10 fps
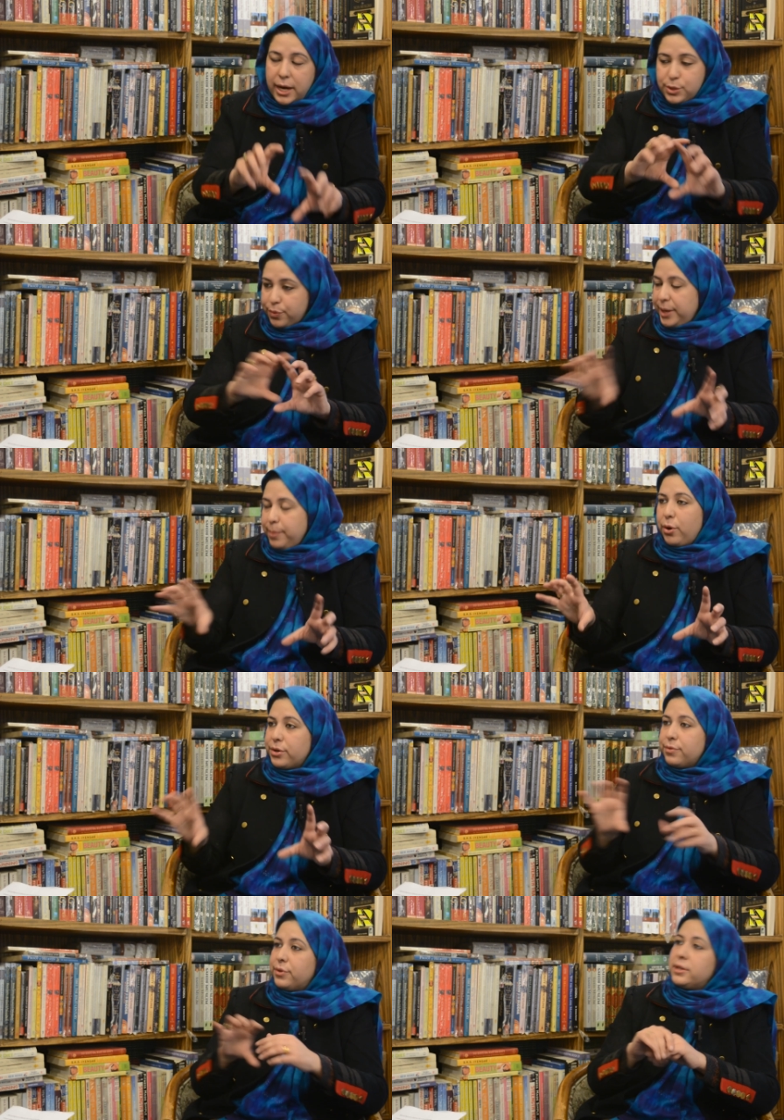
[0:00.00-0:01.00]
It's very
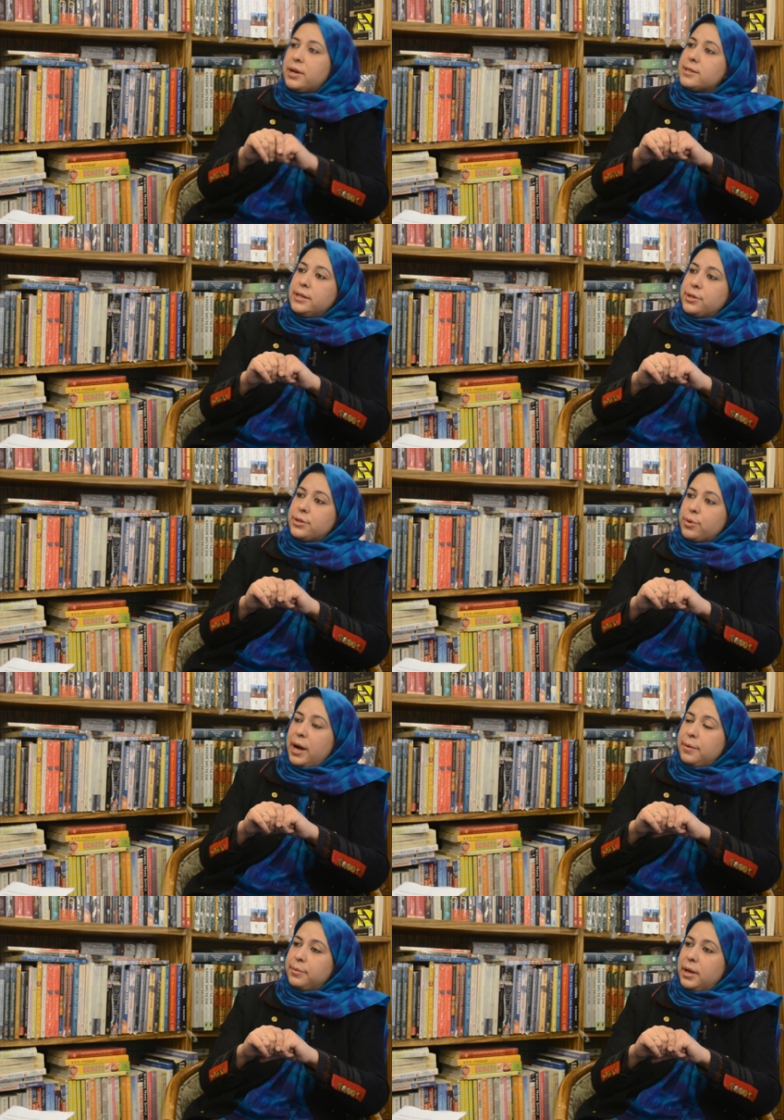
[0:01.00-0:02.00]
important for the translator to
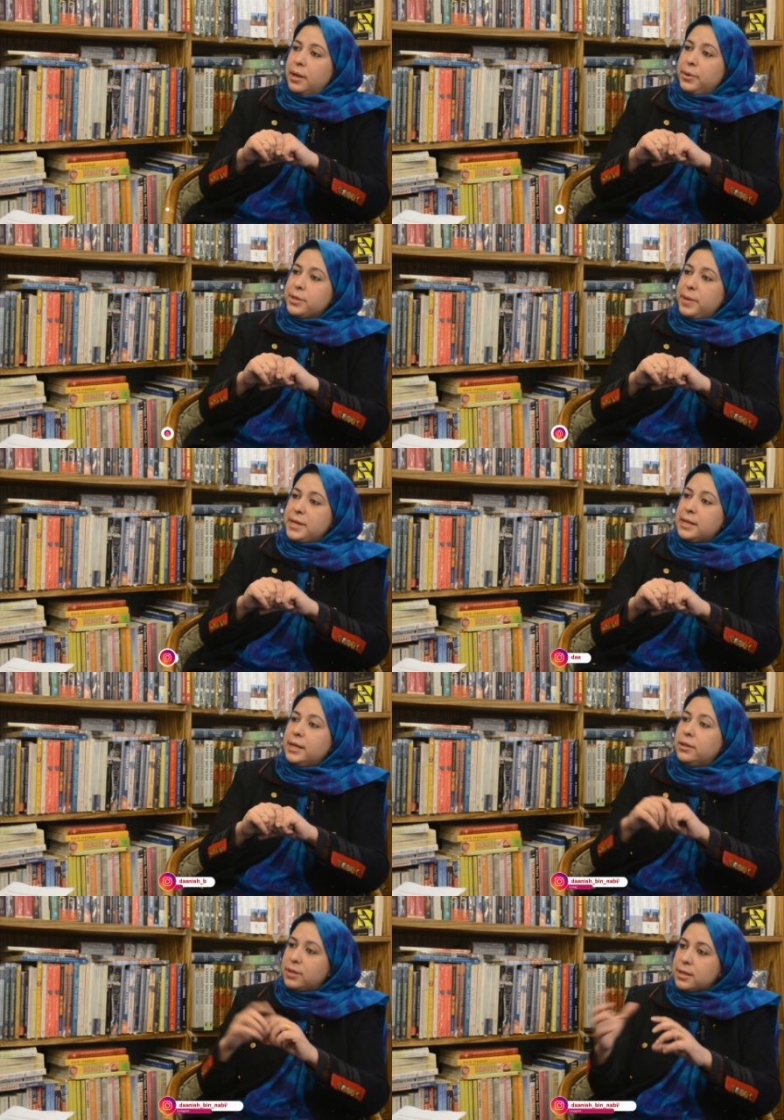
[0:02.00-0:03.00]
have. Um, because
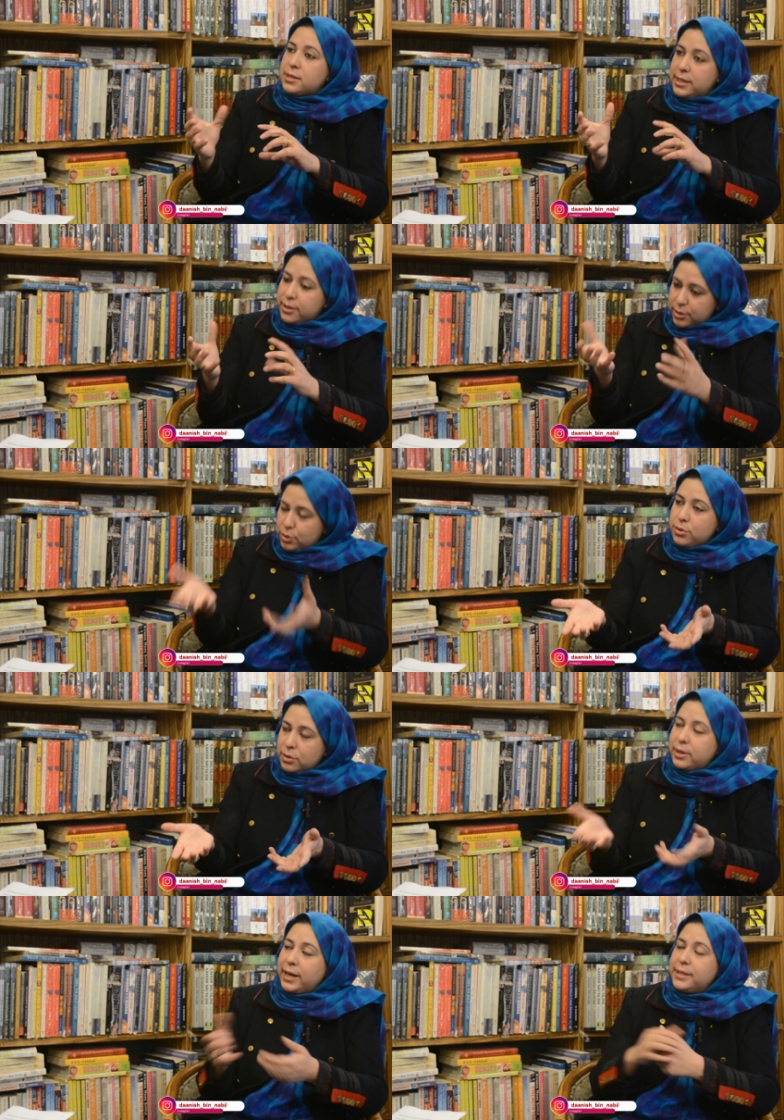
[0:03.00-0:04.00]
basically, the translator is
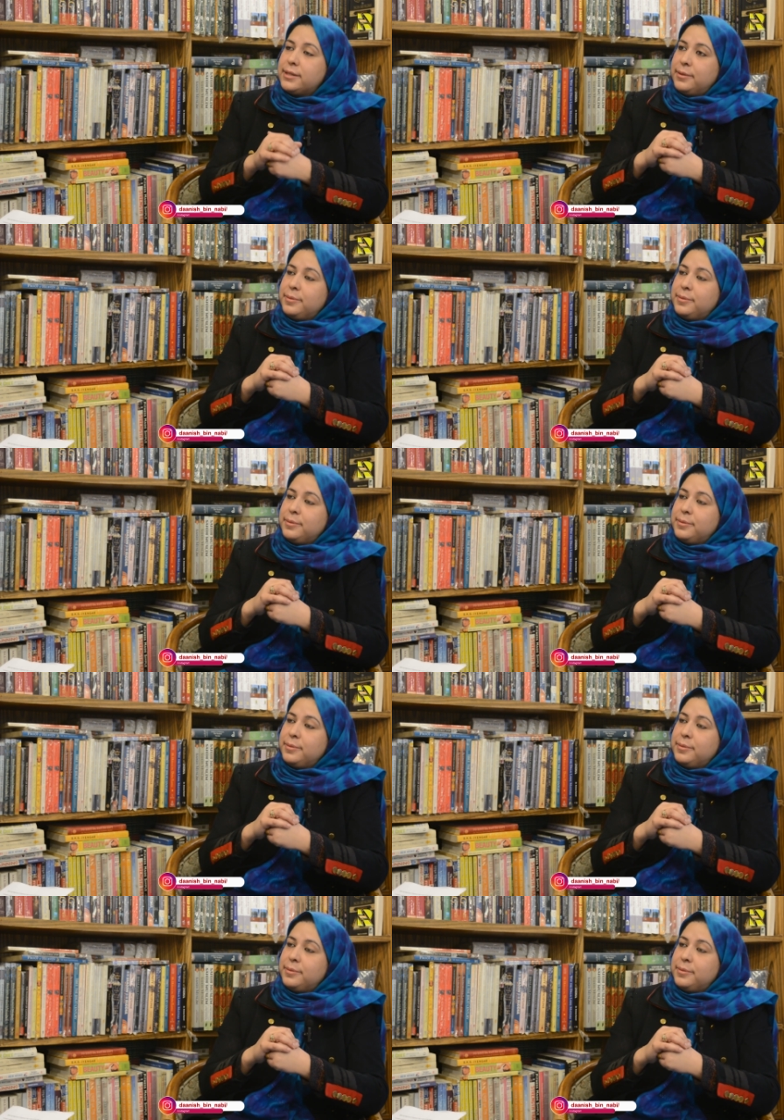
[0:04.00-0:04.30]
also the writer.